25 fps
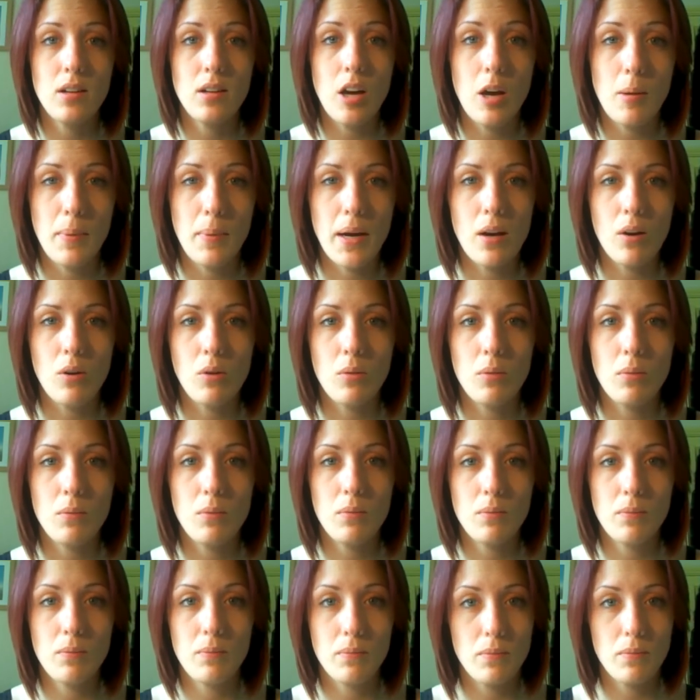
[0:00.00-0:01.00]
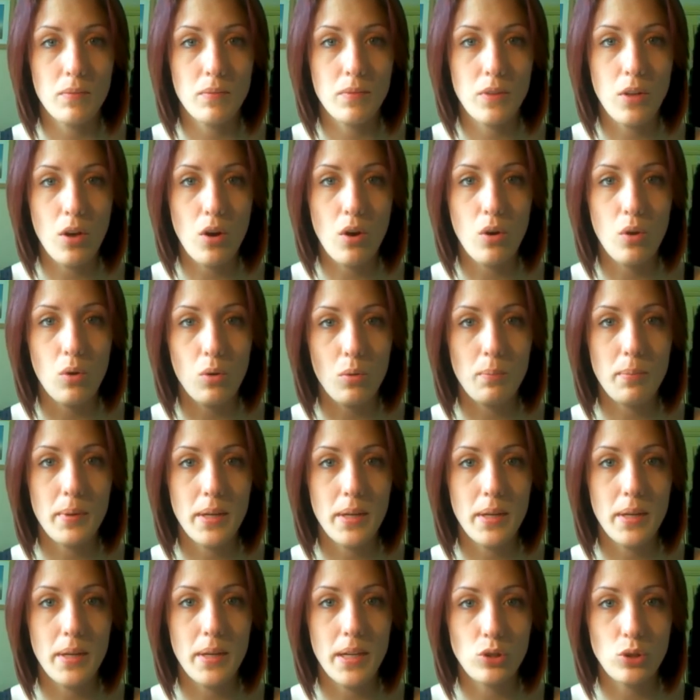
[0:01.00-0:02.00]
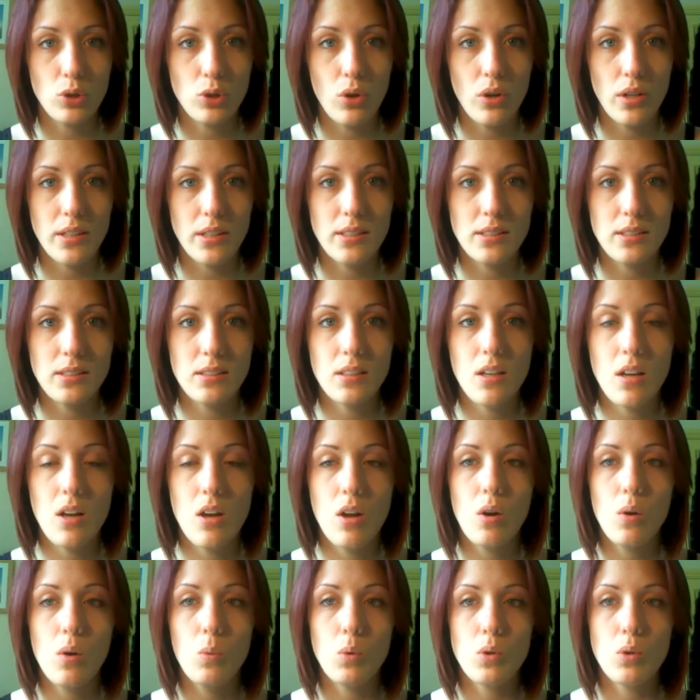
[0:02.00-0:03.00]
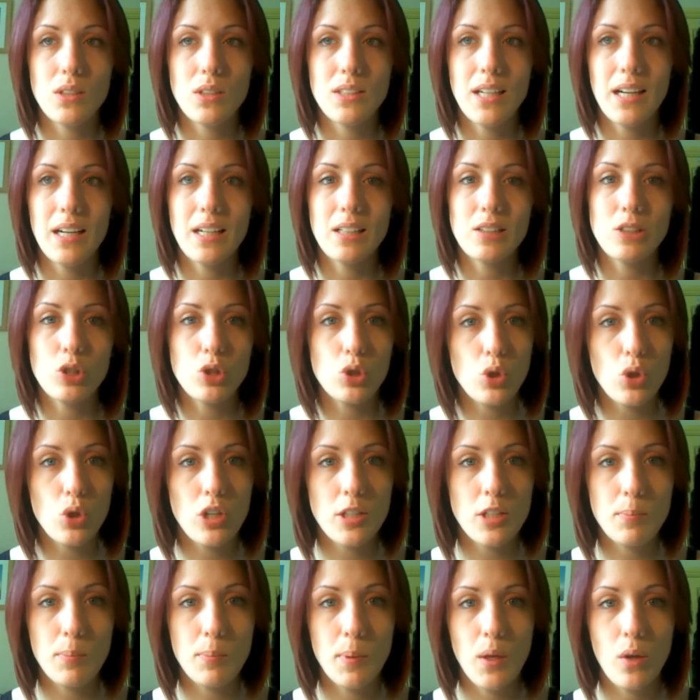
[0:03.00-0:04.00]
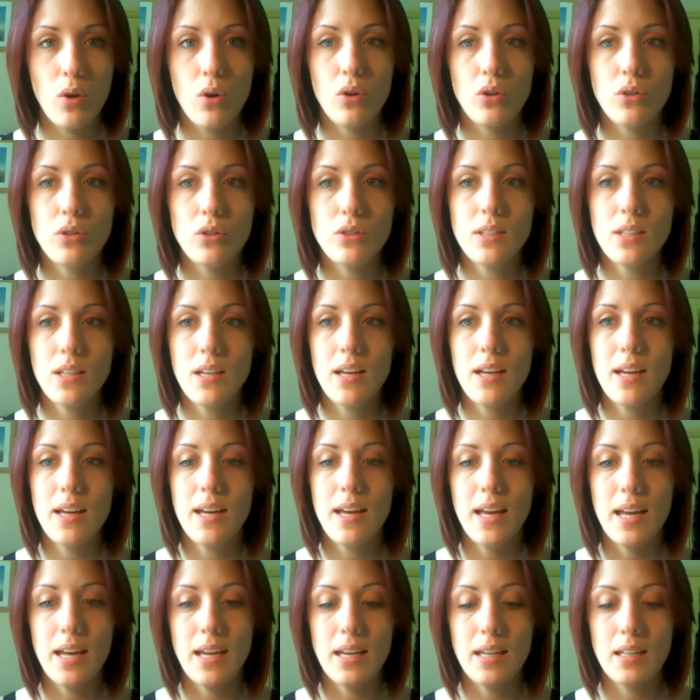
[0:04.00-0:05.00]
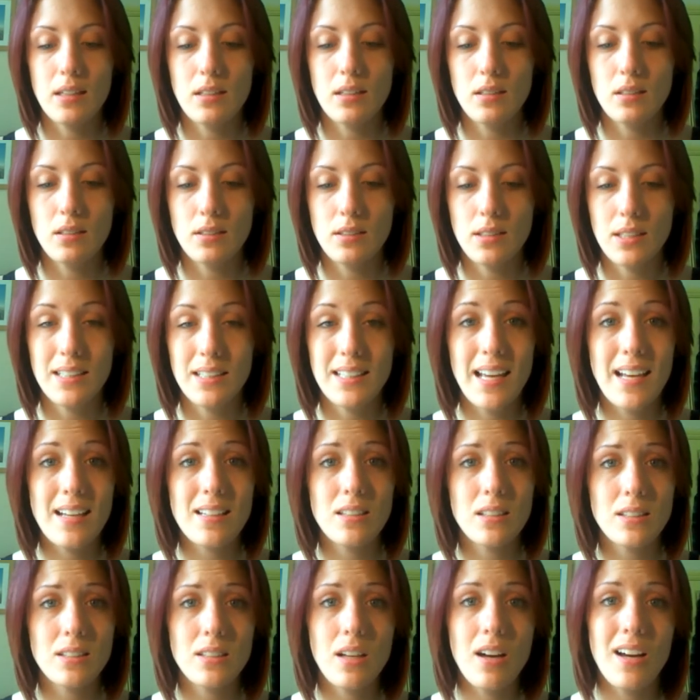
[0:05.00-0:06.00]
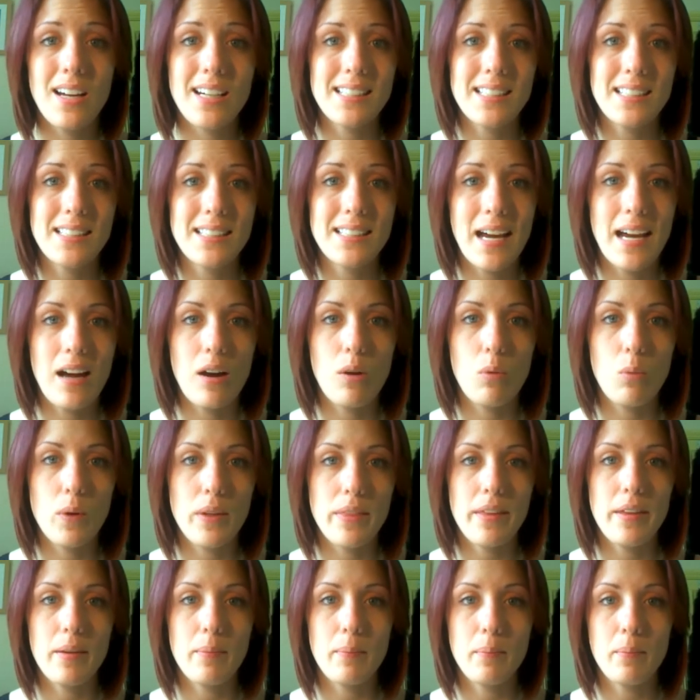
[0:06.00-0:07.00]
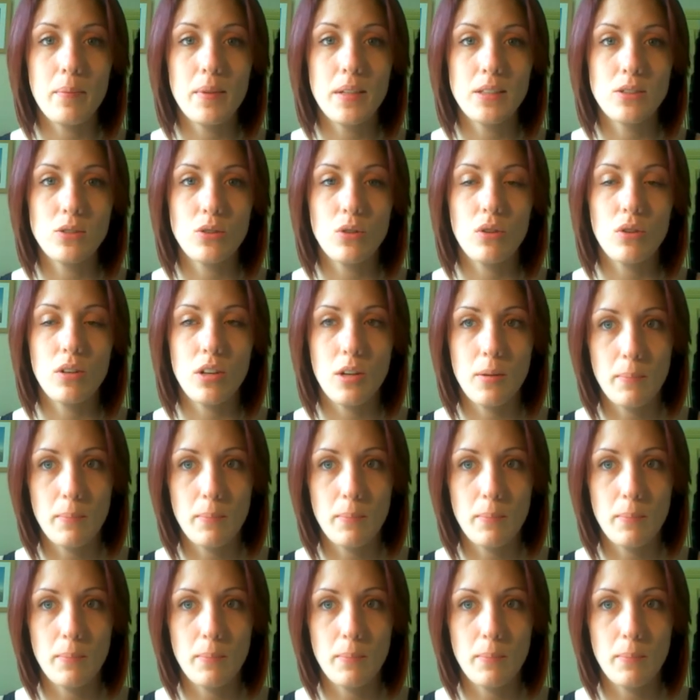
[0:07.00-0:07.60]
about the whole being a choice was that it's a choice because in today's society now, with it's not